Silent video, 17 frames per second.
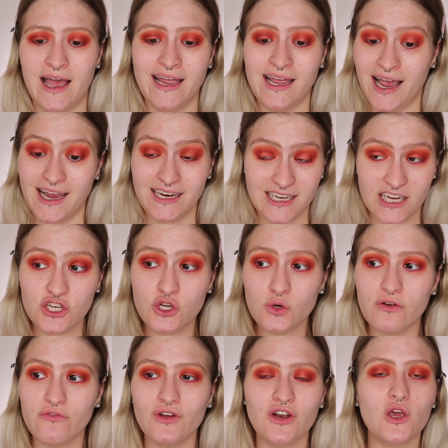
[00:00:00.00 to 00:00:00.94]
I did
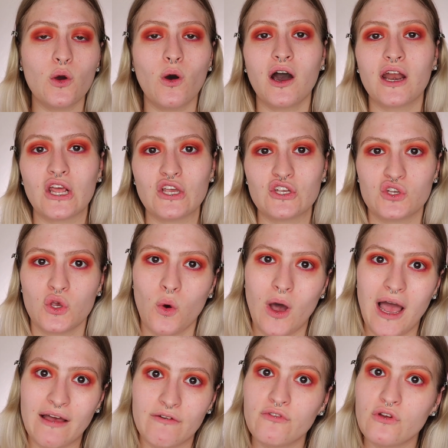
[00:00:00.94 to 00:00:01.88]
do a video on it, so
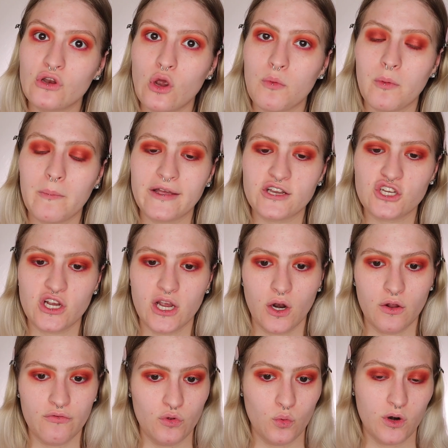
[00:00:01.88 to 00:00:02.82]
I have a video up on my
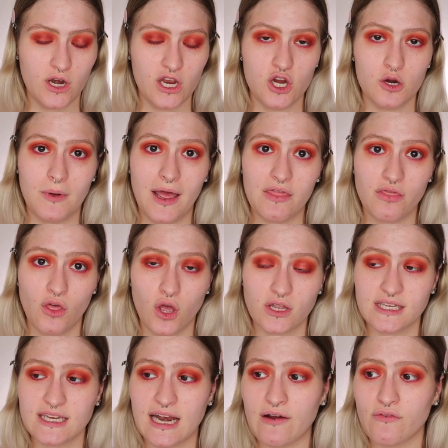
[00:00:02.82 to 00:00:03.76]
channel if you want to hear my
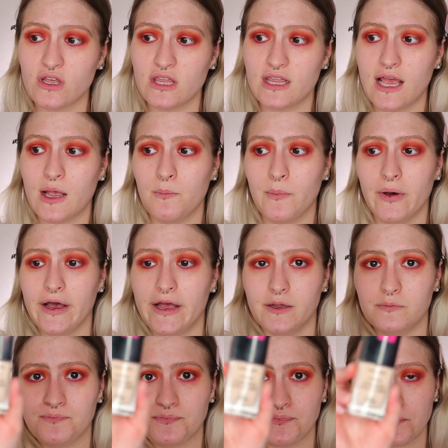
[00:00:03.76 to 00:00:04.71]
thoughts and everything,
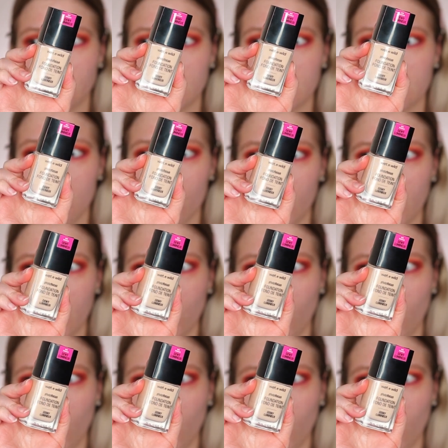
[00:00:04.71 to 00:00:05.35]
but this is the Wet